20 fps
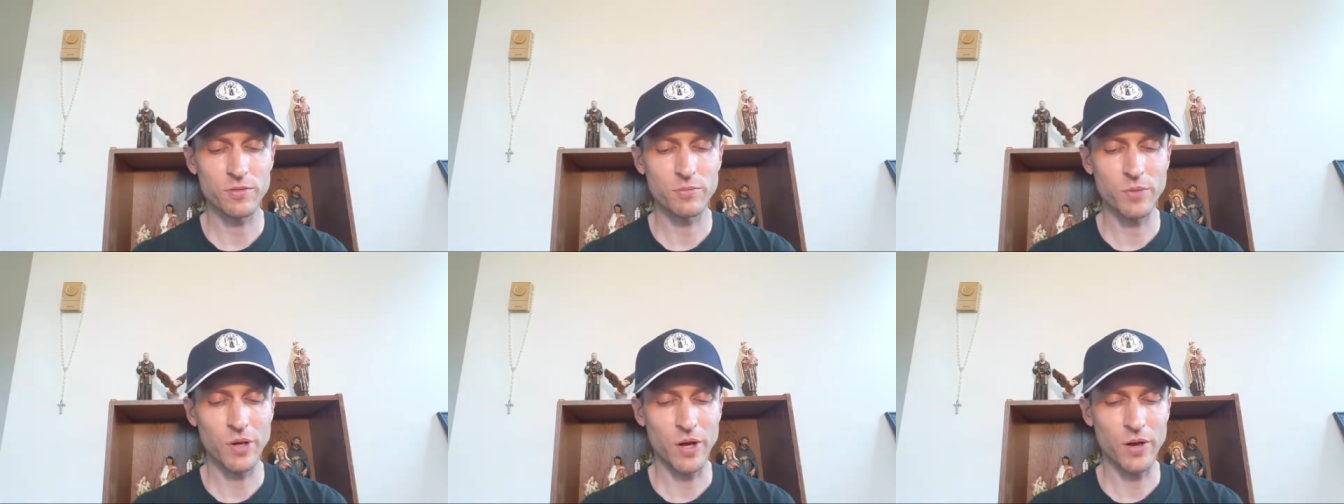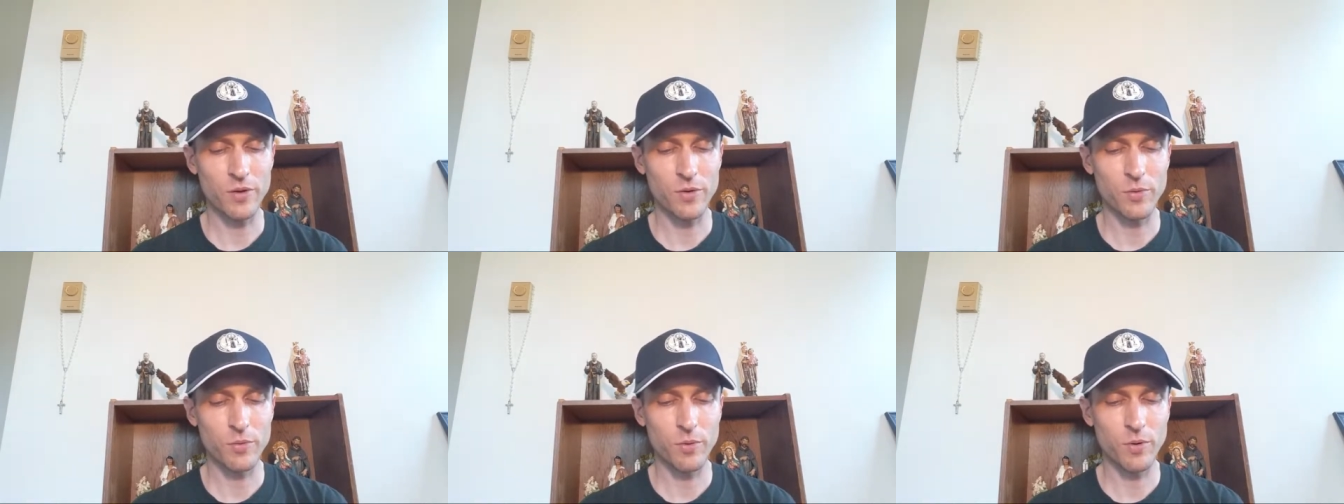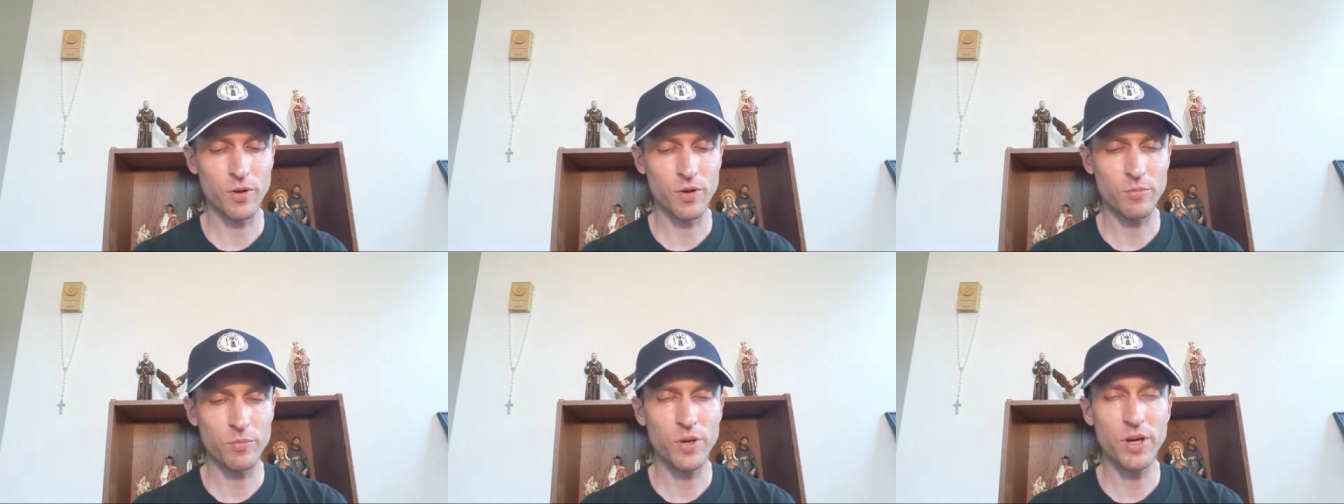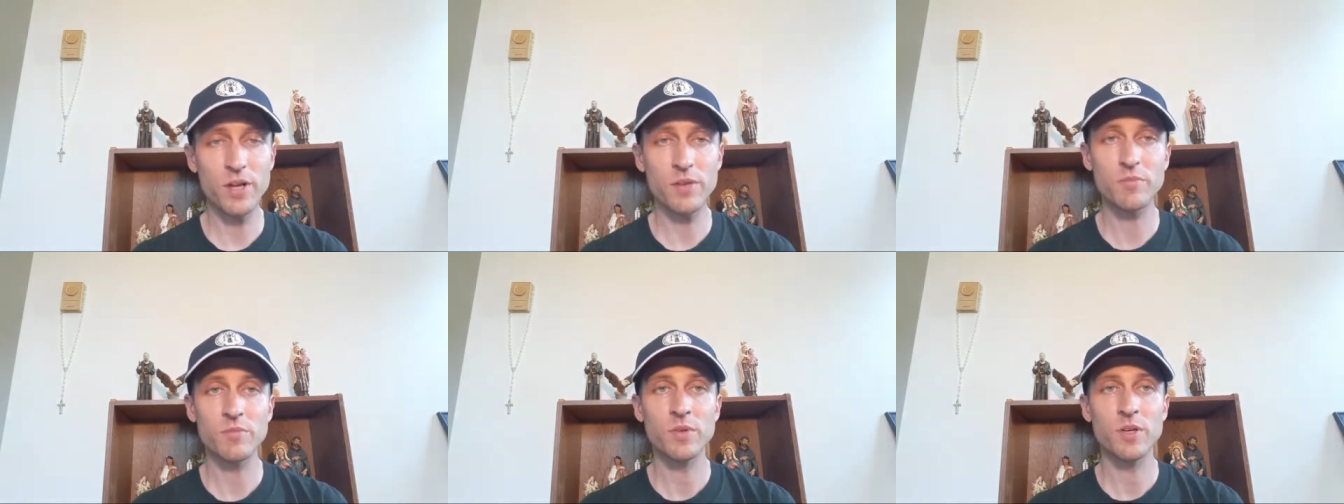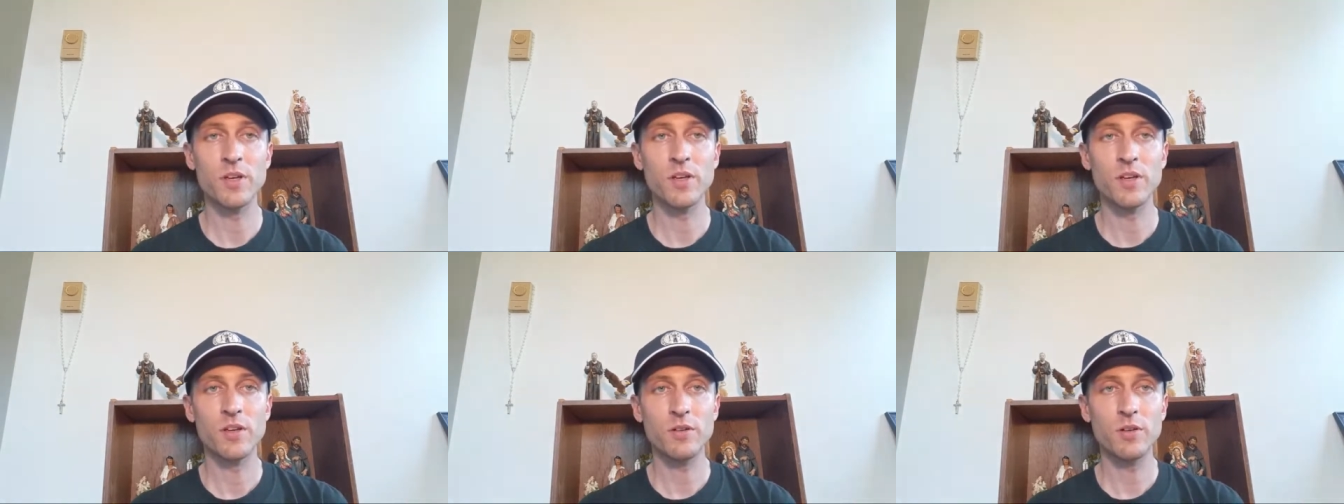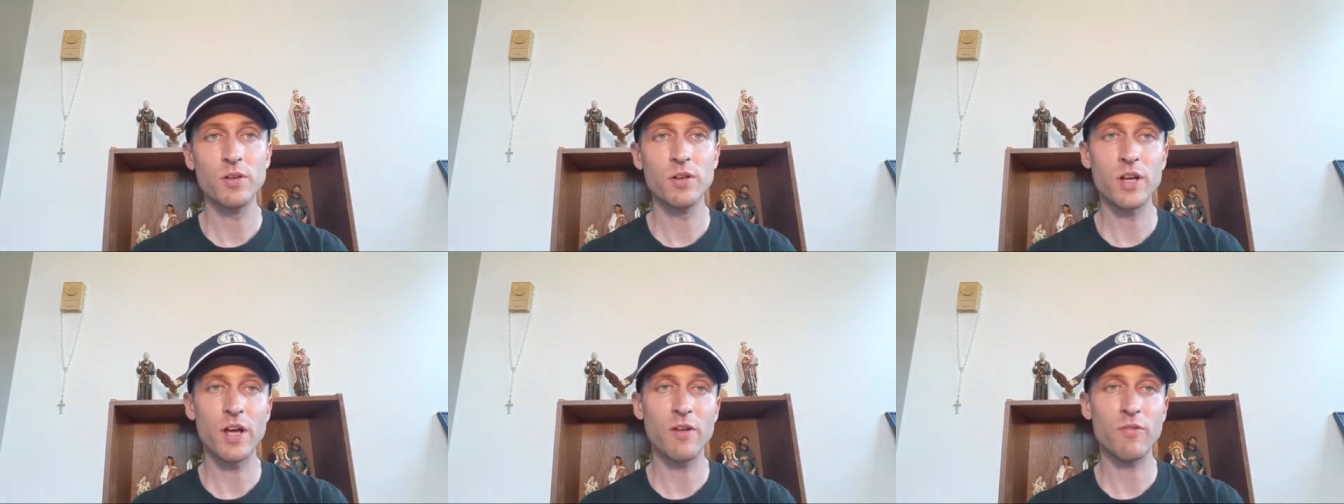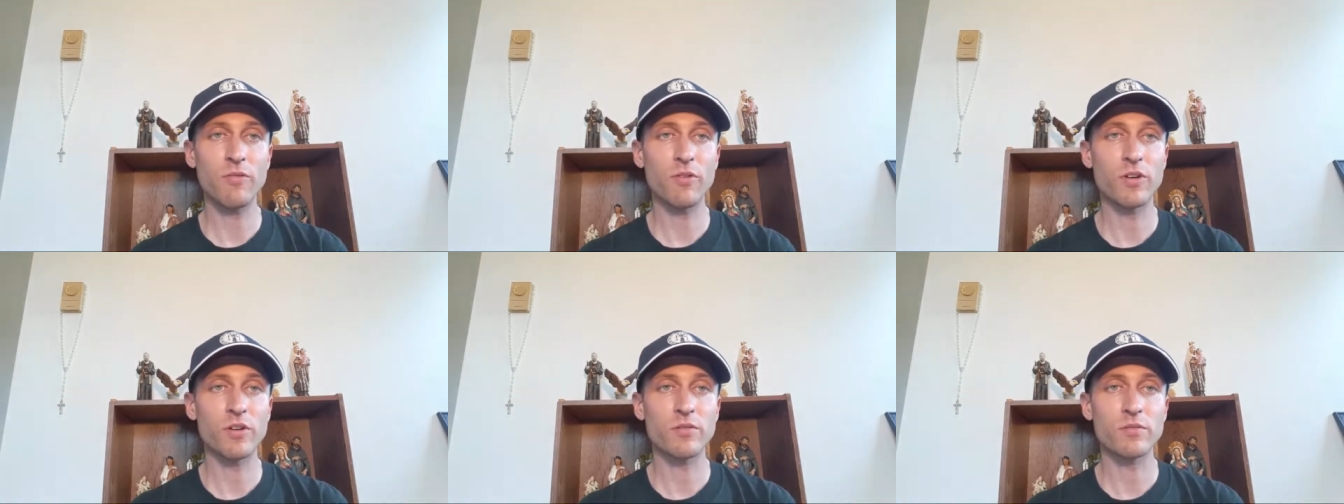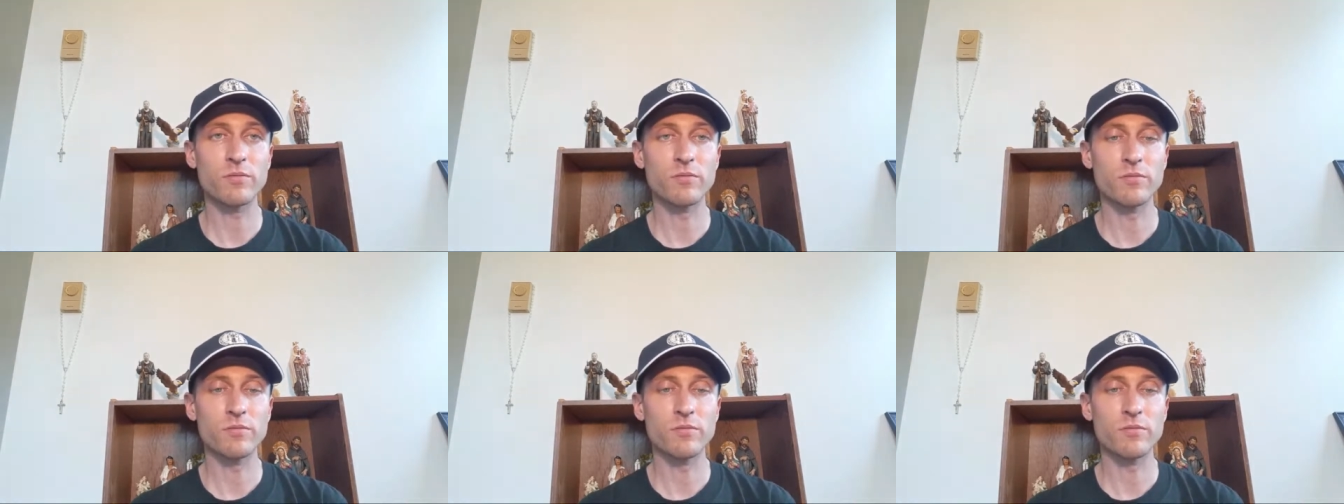McElroy, but good effort.